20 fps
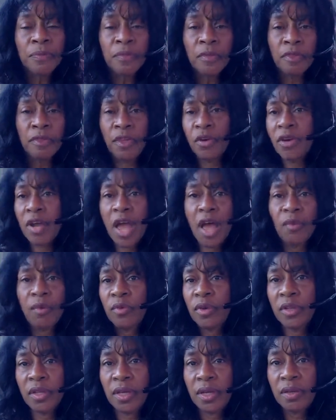they're not
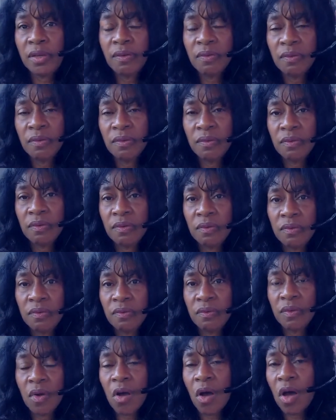really
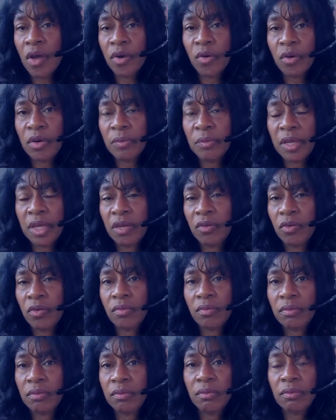honoring me or
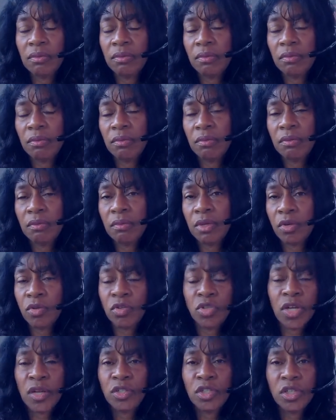they're
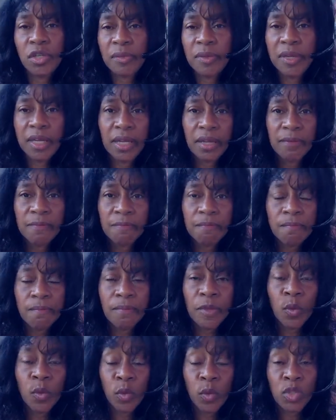judging me,
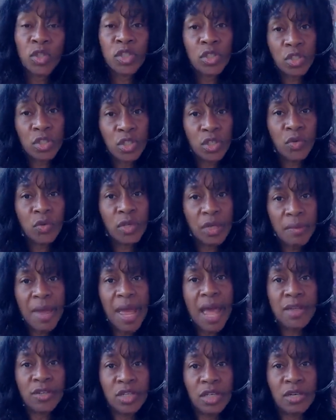which you can
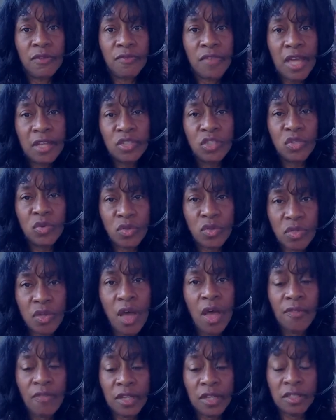imagine if that's your
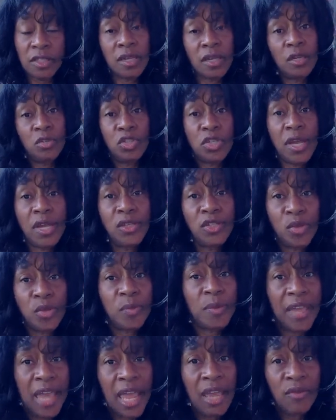thought, that's going to change your
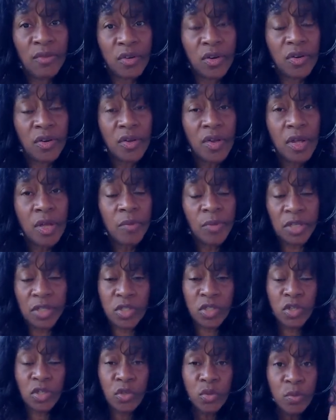behavior
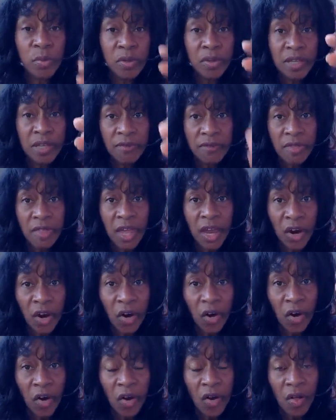because you believe
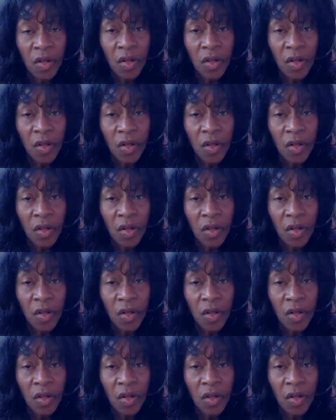they're